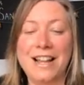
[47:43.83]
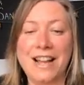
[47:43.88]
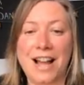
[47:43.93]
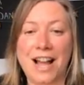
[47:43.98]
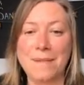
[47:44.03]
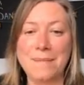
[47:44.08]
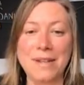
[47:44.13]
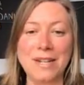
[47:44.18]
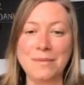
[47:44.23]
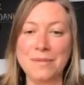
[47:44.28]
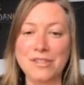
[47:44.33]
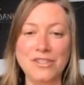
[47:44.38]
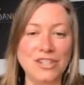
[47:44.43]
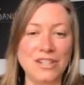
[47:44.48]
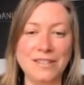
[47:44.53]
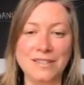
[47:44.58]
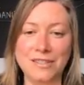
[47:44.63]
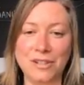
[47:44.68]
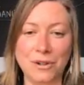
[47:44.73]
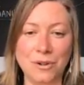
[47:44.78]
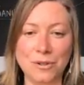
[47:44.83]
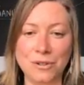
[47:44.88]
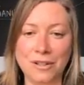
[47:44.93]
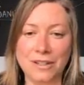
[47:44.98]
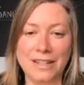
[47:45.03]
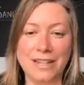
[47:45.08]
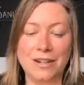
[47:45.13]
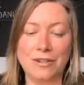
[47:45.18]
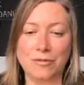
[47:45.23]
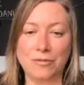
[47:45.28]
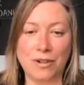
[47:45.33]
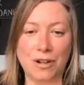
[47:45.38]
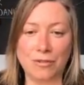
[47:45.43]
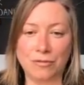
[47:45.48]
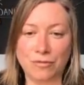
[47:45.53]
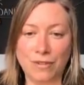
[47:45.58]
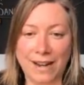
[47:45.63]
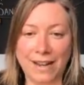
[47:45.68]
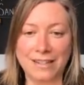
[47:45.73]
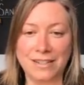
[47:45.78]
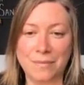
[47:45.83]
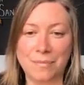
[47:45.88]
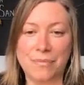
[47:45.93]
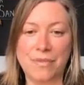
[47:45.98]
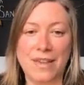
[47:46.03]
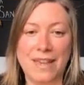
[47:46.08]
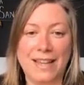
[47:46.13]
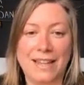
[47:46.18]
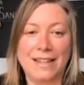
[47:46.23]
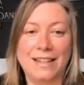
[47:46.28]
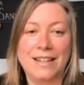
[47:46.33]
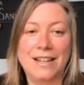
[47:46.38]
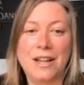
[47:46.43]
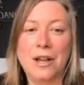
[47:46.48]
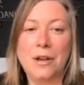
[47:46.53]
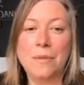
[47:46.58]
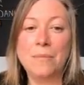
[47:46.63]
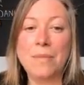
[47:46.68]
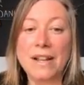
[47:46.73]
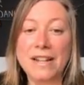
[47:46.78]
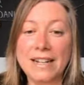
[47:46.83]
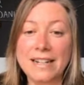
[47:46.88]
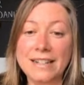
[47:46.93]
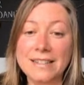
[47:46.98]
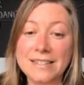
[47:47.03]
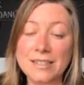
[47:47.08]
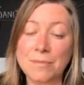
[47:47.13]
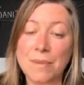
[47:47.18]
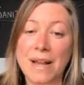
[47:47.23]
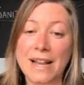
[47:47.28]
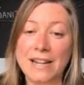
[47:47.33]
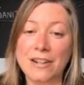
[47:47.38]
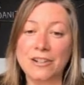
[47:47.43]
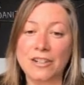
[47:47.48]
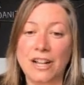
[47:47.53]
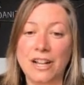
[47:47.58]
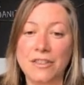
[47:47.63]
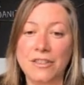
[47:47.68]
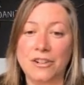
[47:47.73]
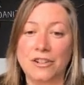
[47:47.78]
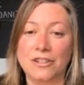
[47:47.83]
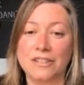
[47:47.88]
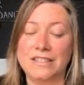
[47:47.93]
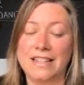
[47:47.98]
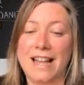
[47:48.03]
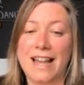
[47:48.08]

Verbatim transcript: I mean, it was just totally a random thing, but it inspired others.